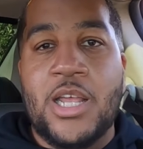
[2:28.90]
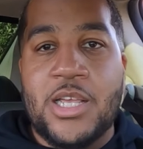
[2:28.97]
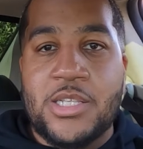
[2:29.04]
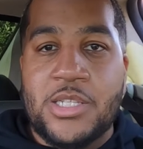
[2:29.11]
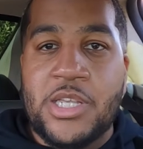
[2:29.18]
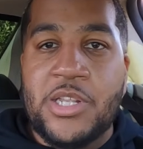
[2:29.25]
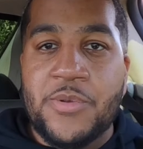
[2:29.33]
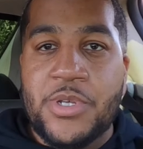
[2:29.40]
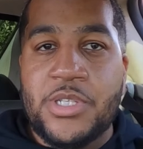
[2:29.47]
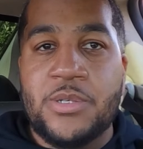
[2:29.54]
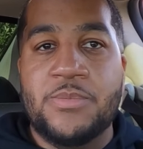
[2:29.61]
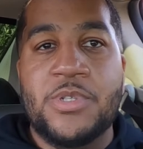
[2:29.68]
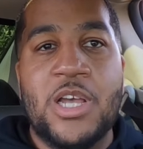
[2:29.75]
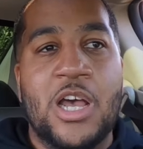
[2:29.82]
scenery
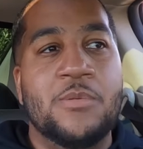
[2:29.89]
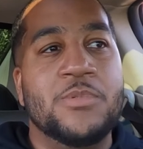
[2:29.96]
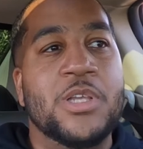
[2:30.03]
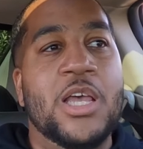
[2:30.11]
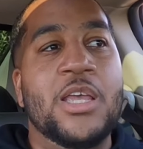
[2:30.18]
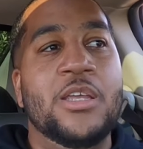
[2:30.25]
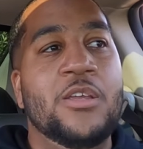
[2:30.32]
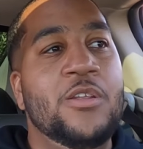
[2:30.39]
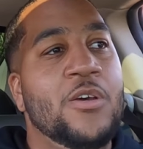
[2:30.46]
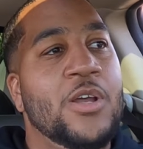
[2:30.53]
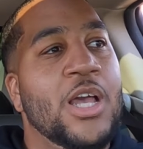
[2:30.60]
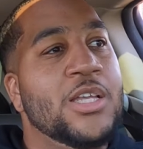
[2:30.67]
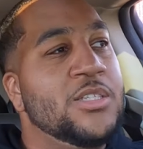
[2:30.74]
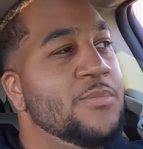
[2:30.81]
sometimes. Like, you know,
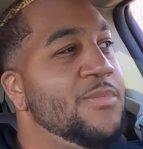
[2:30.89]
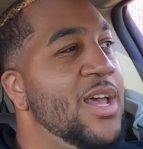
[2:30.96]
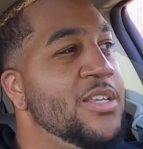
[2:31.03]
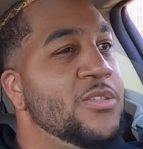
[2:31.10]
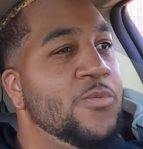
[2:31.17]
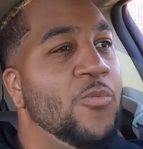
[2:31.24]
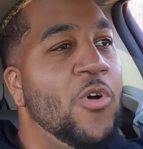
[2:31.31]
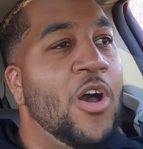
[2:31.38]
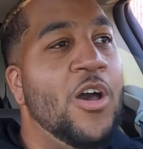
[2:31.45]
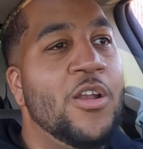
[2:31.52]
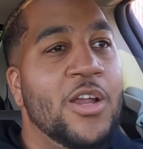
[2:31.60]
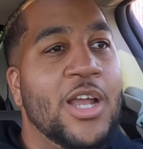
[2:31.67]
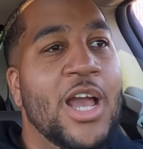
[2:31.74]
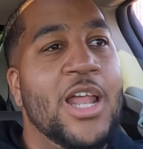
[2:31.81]
got some nice
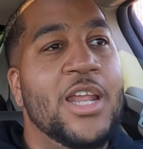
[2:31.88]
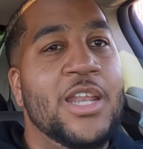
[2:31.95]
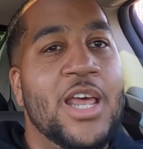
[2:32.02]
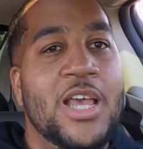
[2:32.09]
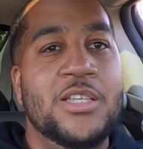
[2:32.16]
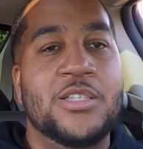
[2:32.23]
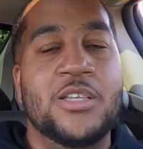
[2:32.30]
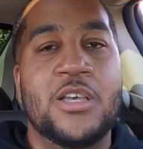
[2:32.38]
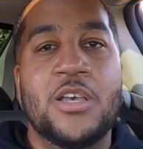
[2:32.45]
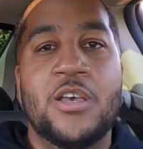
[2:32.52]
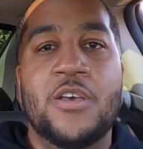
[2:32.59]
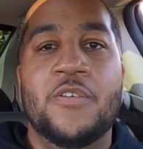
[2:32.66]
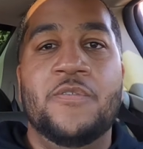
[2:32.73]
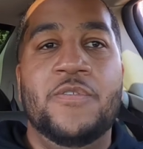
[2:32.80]
water, got a nice
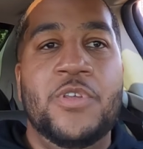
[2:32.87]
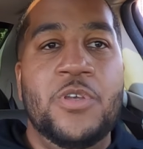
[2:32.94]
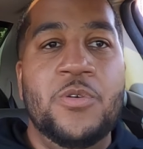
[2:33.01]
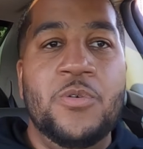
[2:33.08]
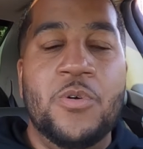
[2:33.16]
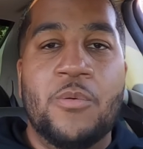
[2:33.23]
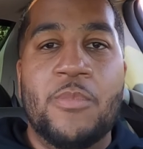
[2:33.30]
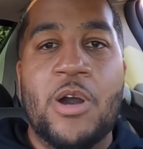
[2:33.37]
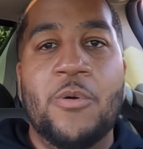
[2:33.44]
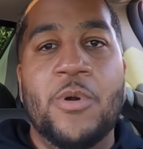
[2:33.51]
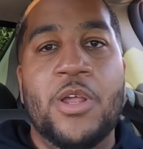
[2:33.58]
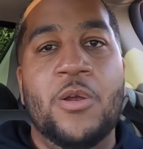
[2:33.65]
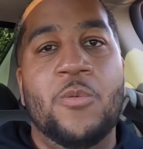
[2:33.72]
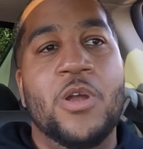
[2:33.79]
view on my
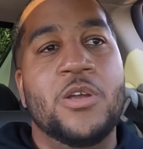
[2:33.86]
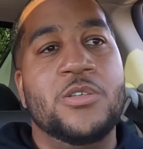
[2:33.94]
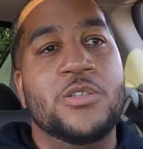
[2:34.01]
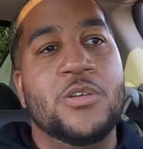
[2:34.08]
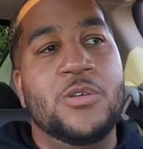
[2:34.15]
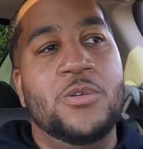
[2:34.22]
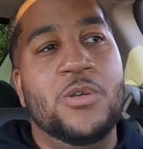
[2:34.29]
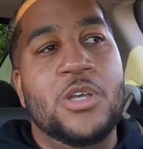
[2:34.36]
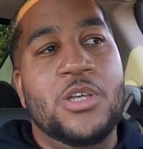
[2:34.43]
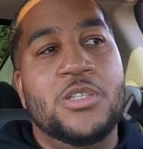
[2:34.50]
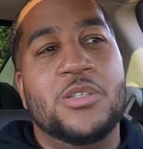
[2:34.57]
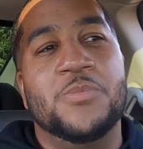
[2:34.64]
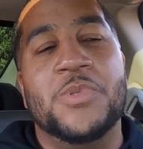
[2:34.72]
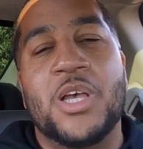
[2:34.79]
way to work. So
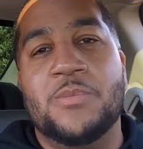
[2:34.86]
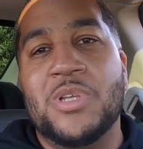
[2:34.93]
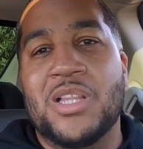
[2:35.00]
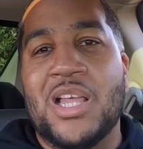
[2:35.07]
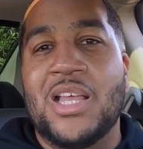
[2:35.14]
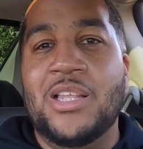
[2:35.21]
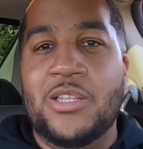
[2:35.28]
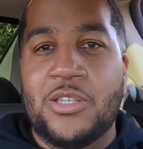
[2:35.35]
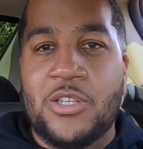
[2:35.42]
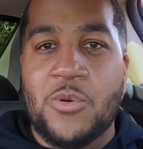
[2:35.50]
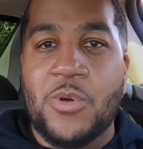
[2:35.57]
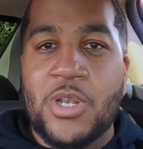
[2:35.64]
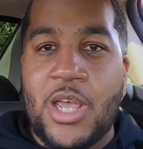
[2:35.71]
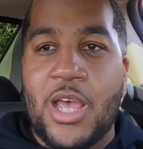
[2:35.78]
sometimes I like
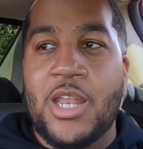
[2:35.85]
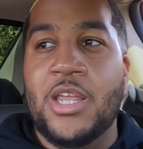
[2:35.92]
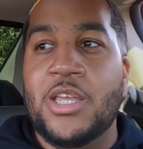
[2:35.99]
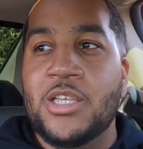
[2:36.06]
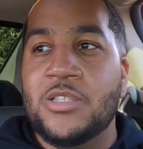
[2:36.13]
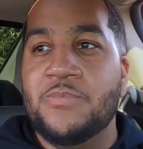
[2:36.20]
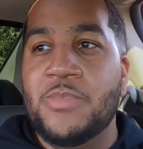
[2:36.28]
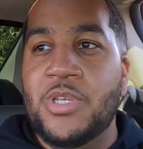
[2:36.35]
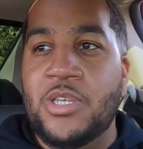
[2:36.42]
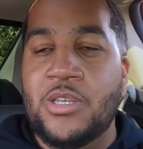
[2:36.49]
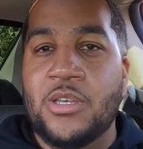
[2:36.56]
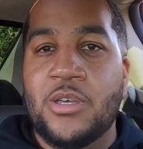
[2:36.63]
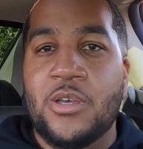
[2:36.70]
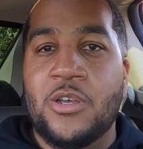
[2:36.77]
doing that. It gets me,
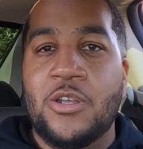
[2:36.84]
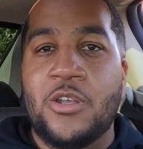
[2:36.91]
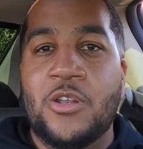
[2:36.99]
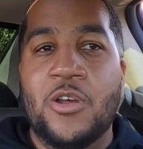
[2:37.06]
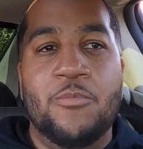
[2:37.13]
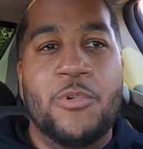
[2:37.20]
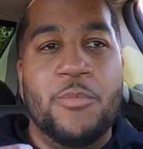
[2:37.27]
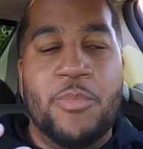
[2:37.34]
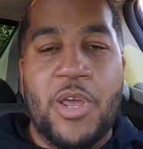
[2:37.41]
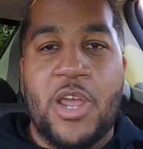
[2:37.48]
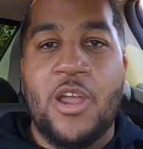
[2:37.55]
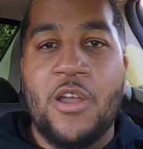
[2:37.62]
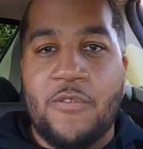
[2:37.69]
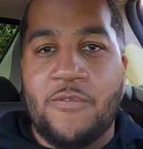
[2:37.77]
you know,
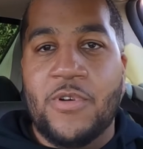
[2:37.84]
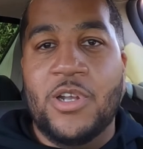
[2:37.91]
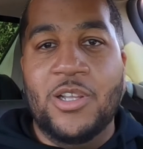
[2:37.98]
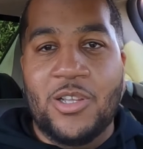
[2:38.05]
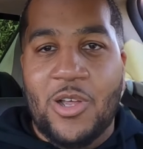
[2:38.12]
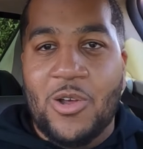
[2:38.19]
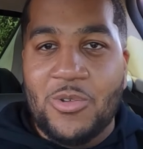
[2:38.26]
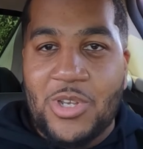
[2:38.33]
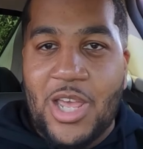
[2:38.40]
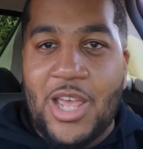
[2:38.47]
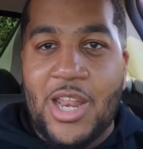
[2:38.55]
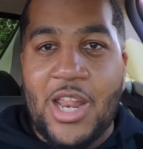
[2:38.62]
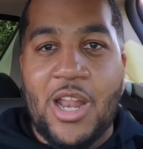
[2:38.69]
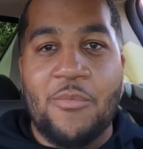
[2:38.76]
prepared for the long
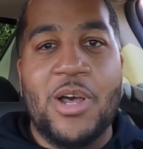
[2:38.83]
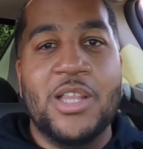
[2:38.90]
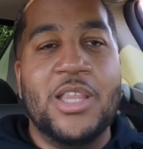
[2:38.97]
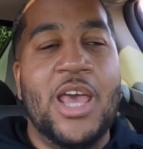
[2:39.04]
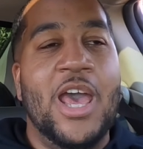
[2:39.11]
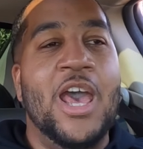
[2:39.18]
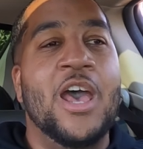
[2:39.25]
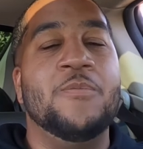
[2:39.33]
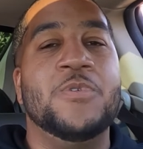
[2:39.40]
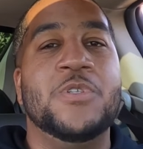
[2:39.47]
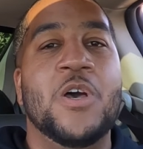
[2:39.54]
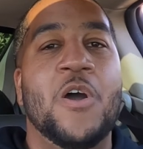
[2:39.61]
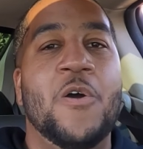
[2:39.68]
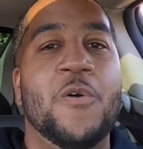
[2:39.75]
day that I'm about to have.
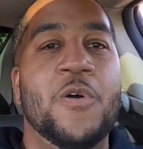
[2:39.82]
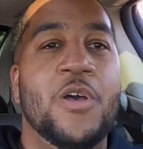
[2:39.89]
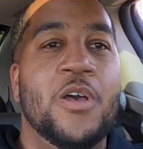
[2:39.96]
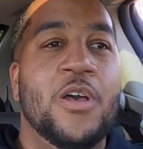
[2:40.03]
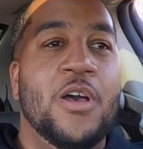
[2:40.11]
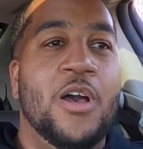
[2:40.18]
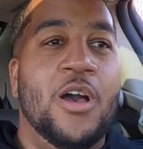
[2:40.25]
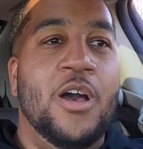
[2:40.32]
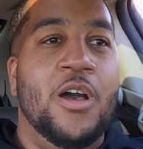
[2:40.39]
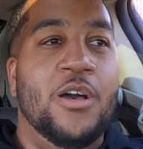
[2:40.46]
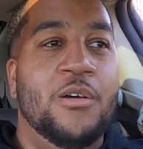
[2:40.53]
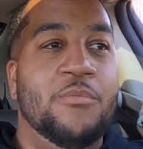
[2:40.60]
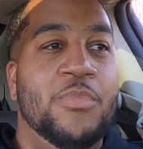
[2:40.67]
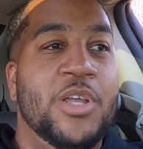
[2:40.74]
So
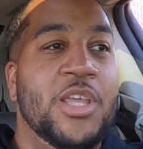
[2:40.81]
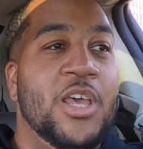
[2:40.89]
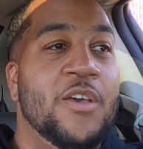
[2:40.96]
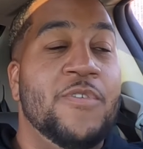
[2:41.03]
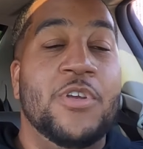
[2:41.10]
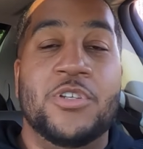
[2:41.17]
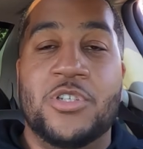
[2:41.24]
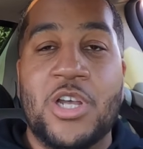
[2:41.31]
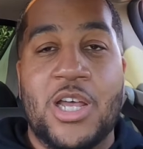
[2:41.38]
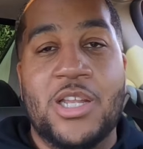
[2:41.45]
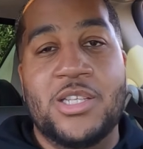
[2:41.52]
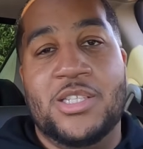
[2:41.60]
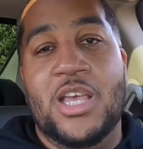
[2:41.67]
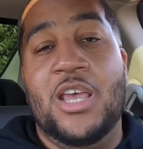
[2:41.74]
but yeah, if you're trying
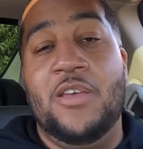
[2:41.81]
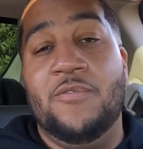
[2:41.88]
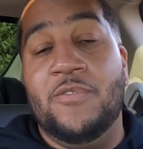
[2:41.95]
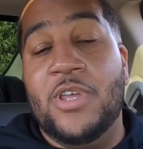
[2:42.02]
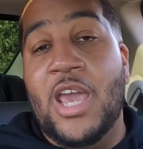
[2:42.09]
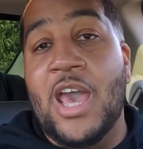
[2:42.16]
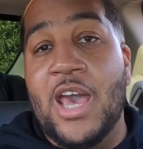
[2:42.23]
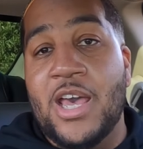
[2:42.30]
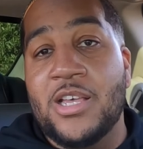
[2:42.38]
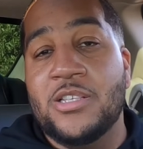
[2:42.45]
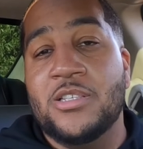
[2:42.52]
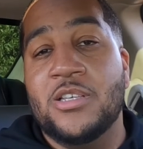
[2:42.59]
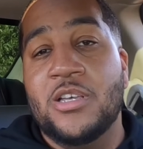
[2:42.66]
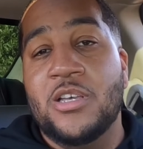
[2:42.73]
to save gas,